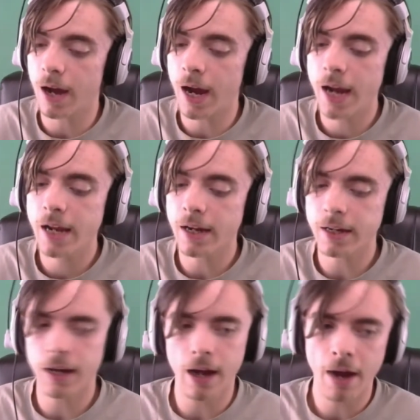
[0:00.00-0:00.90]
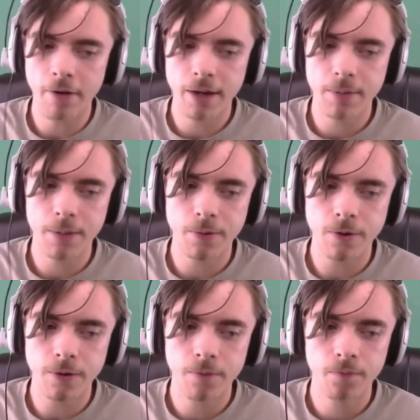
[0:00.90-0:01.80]
I like
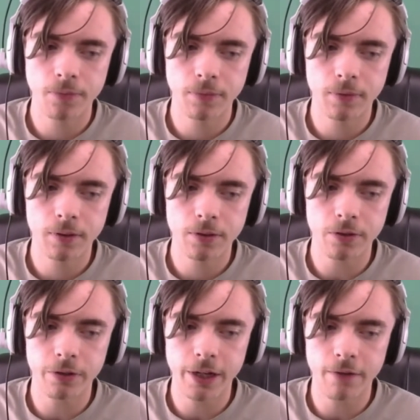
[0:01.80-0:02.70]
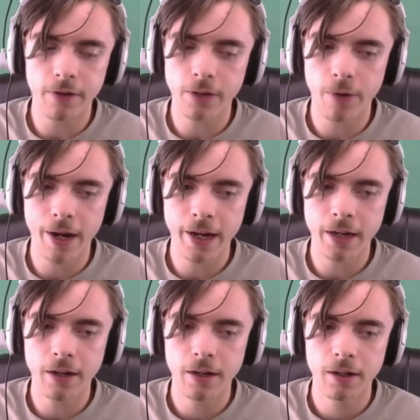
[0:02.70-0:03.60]
people, sort of, in a way.